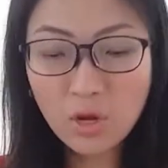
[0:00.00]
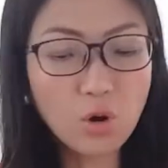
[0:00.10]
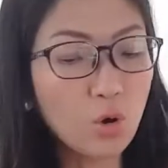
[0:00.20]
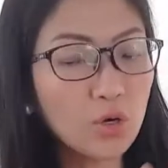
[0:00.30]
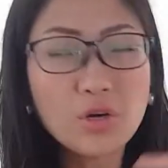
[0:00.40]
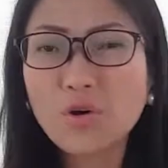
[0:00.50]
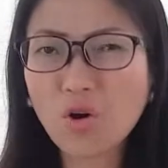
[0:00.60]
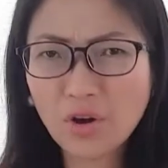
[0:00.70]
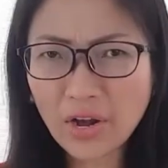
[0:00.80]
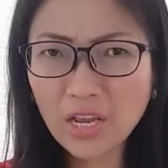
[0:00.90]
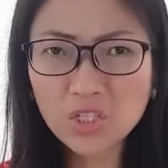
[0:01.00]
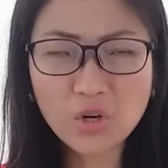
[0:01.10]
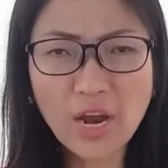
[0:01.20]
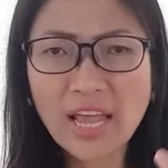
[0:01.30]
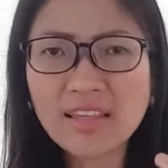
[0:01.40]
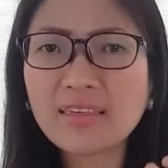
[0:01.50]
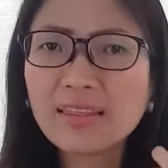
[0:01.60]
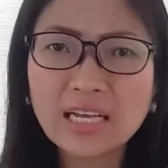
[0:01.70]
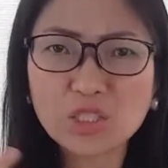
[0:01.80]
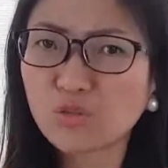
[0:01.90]
or your orange or anything
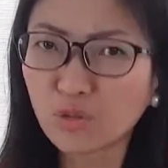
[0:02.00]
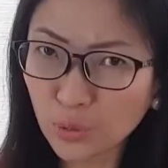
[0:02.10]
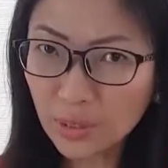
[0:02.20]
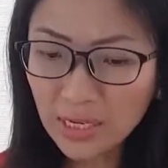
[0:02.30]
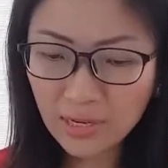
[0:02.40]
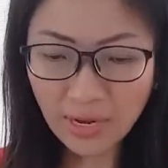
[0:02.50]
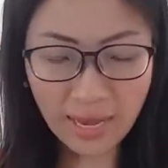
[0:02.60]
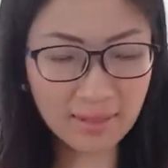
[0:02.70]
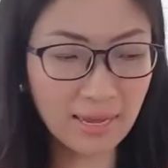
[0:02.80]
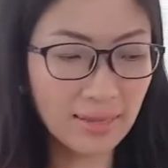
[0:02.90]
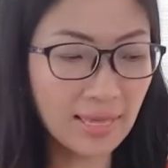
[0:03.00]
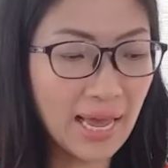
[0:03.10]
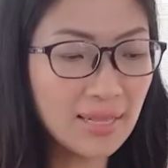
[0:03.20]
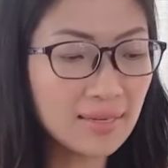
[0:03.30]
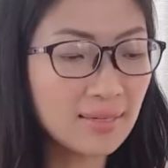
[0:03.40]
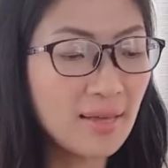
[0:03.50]
that's fruity, you can take that.